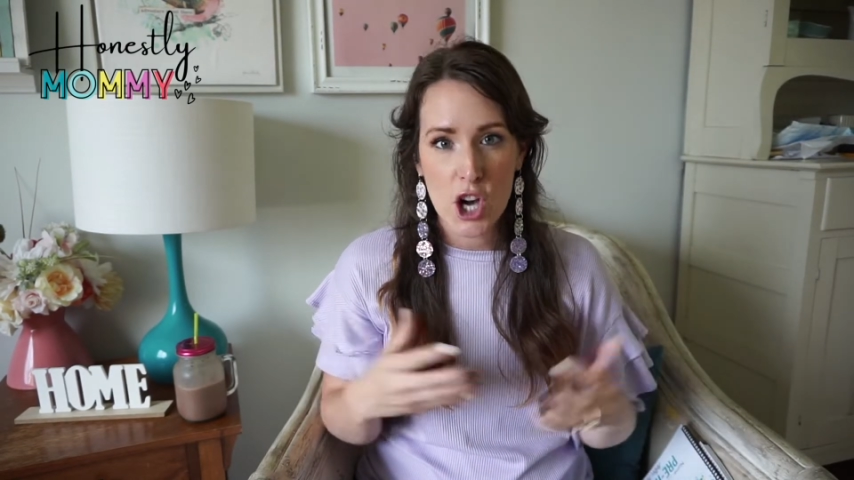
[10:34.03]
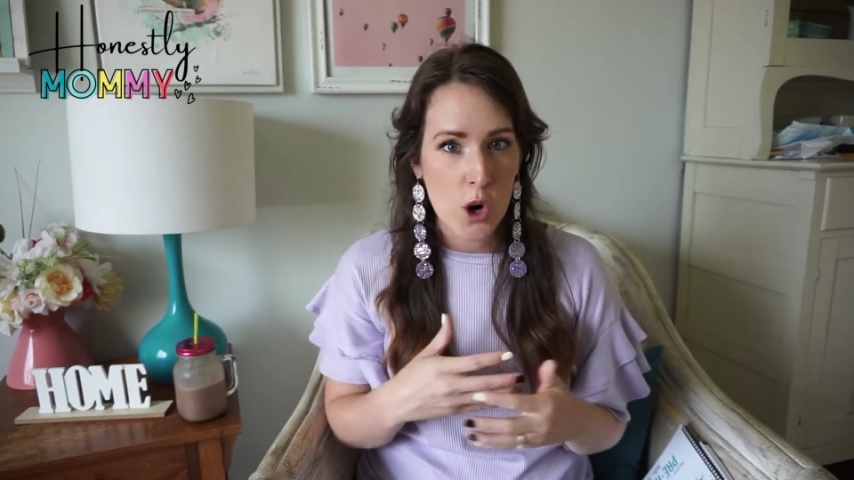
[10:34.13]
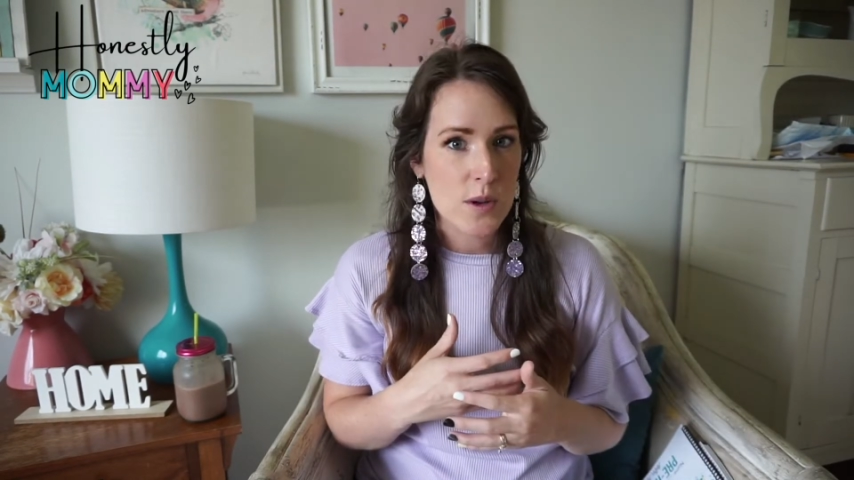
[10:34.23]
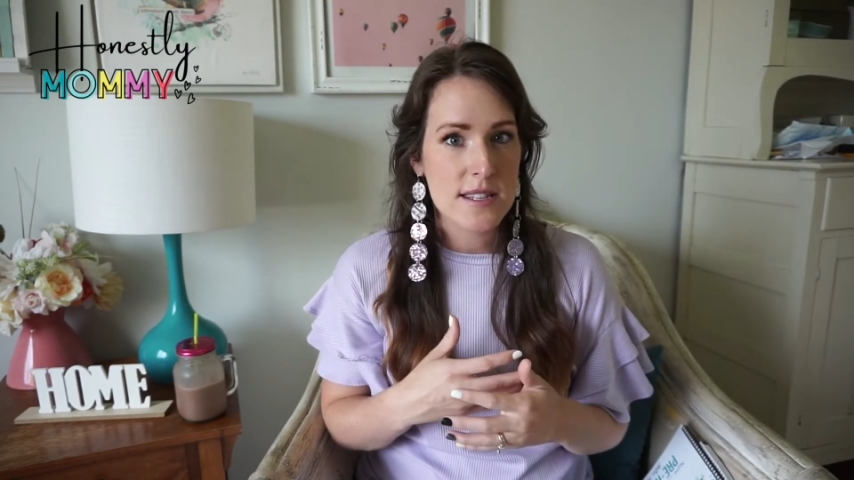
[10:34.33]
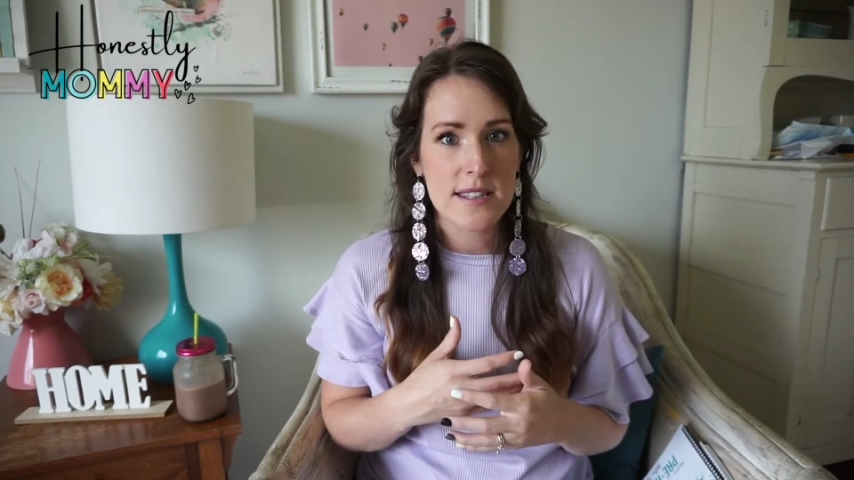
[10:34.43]

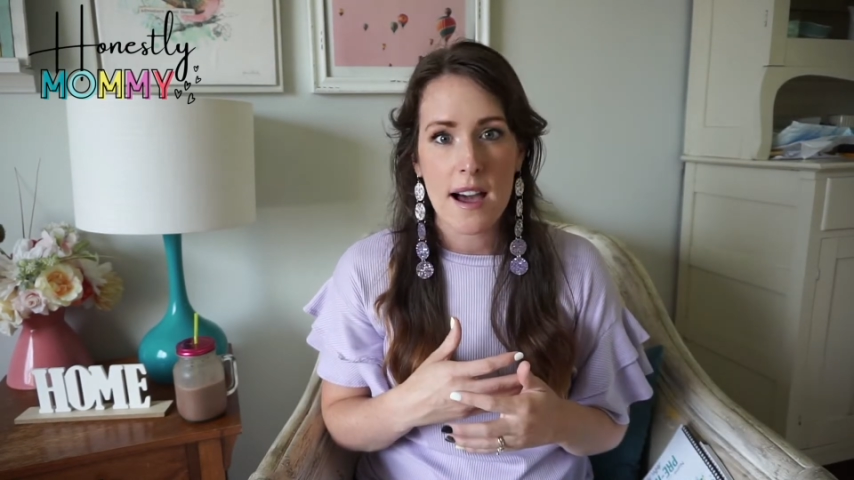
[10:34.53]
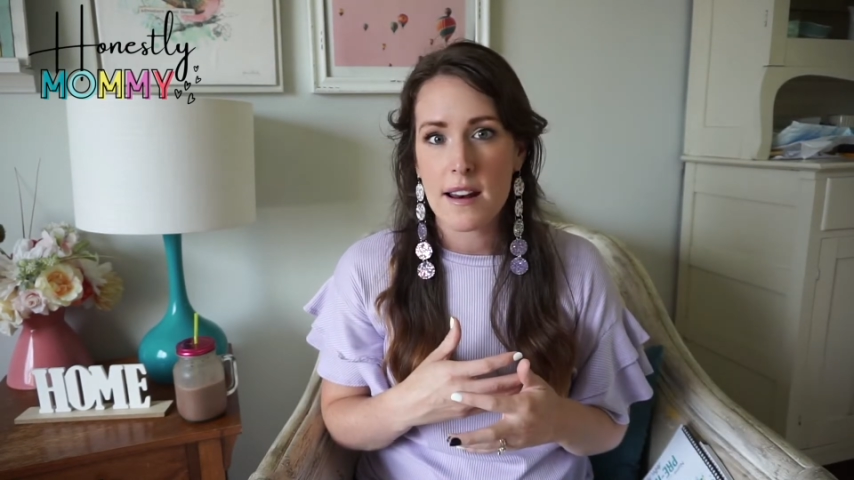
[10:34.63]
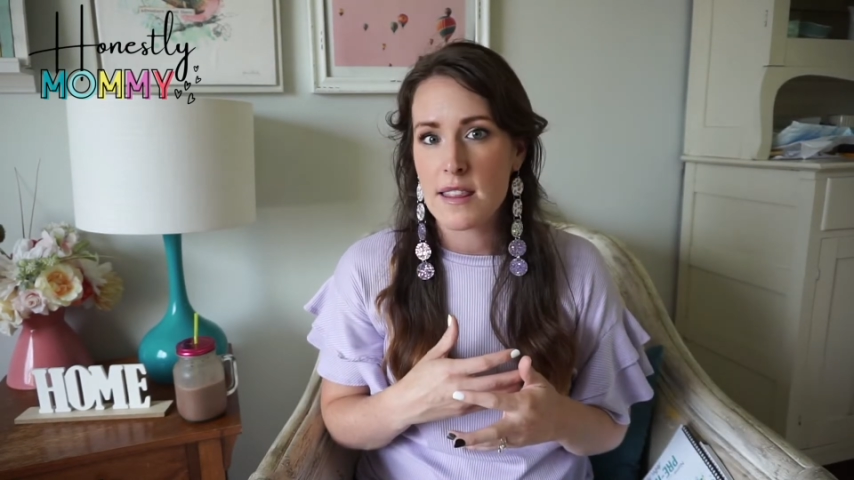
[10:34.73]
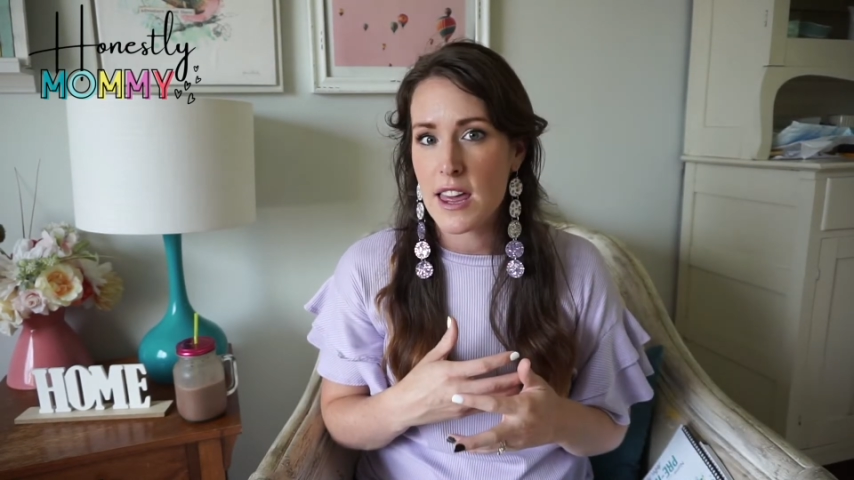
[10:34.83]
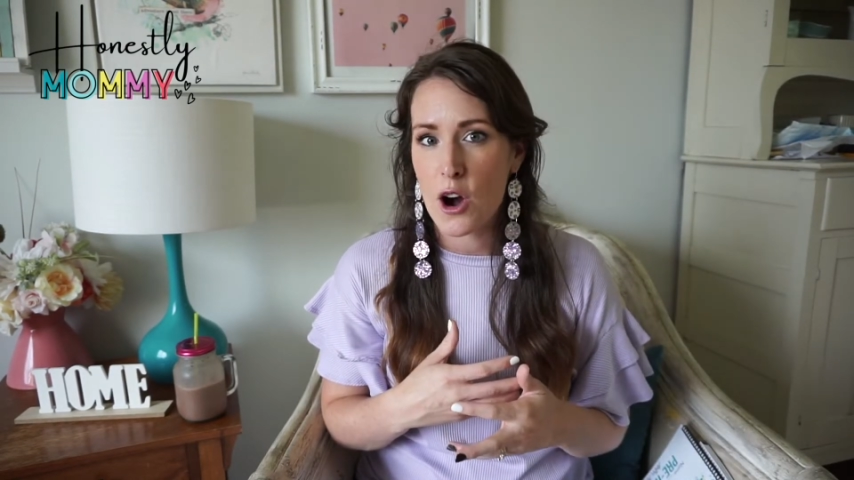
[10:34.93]

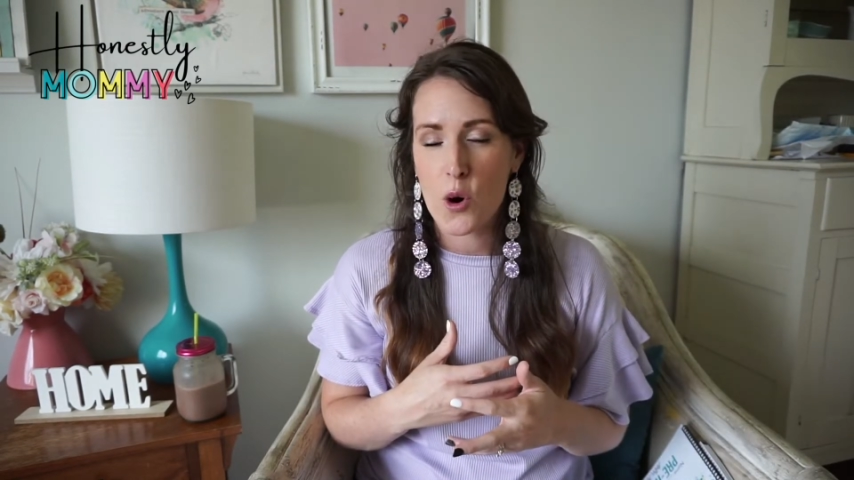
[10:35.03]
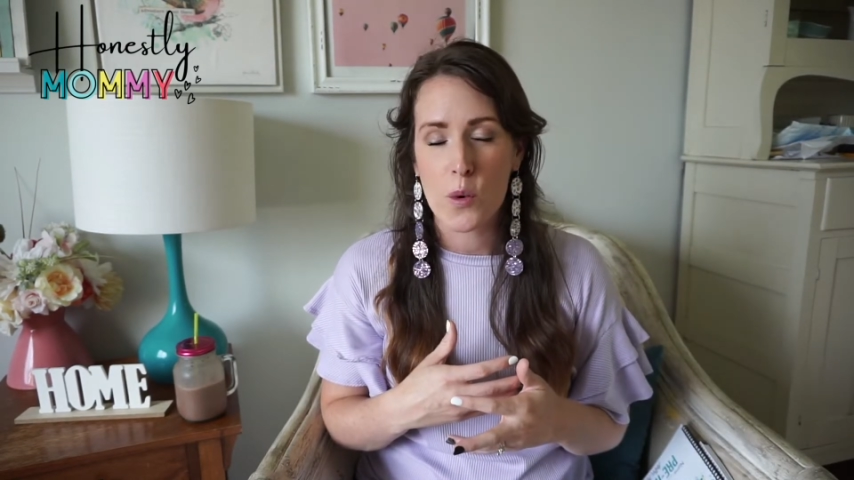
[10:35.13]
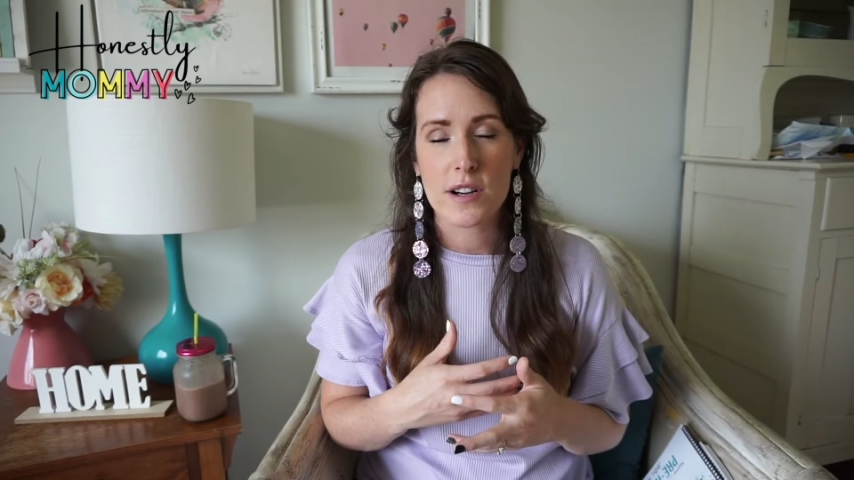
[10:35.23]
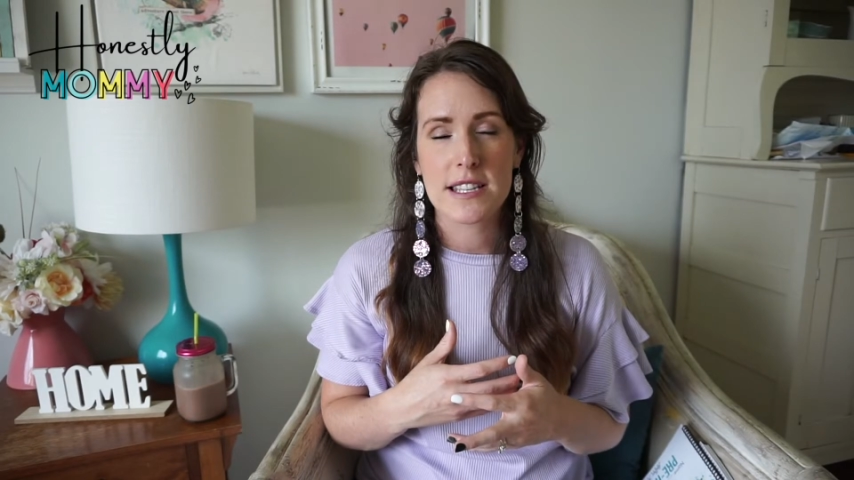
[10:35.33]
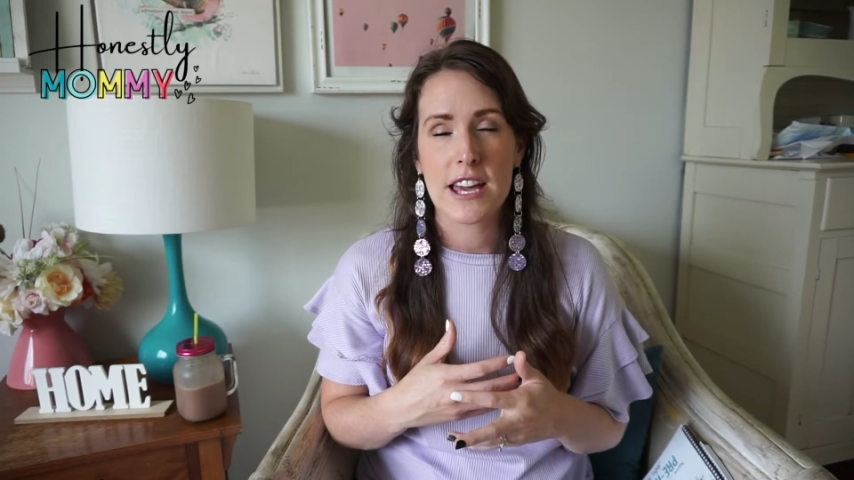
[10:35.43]
coincide and they all
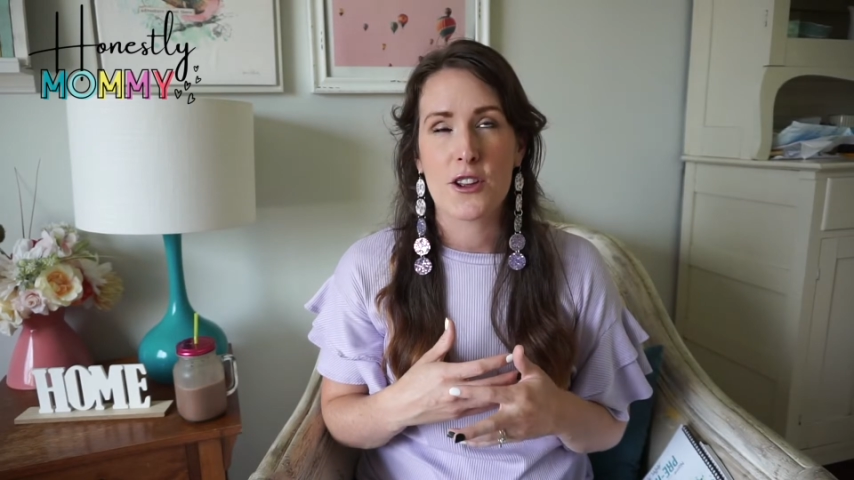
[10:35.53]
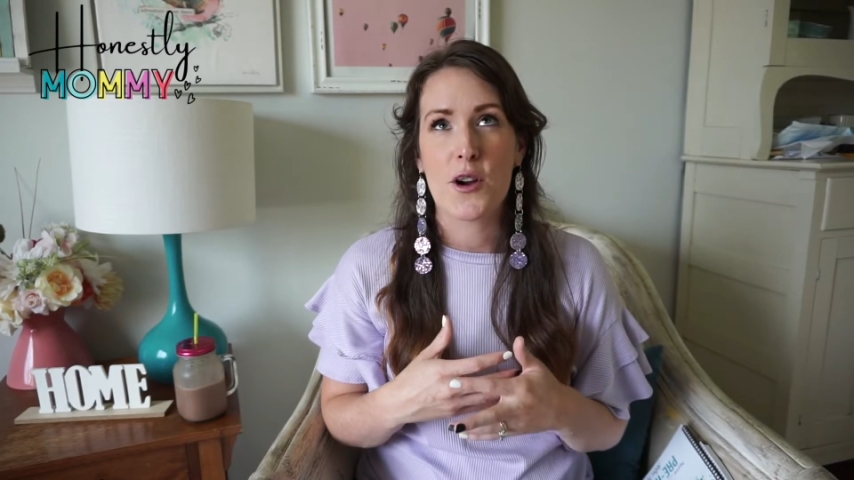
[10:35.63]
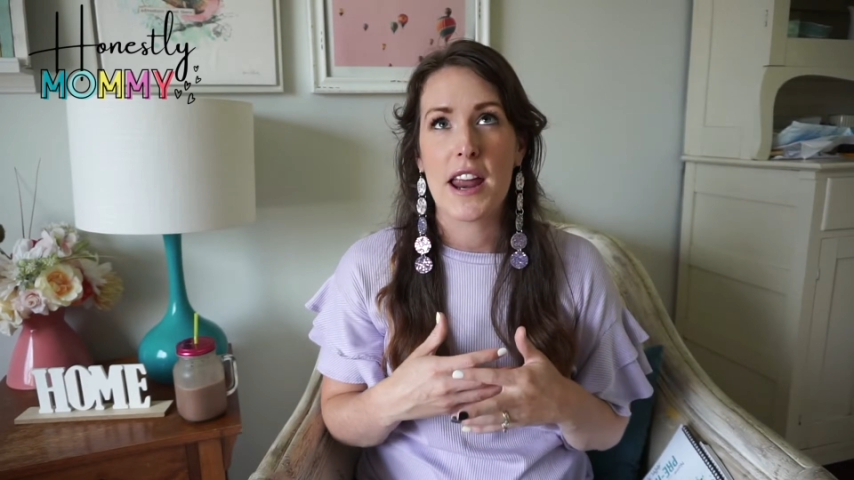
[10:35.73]
work together.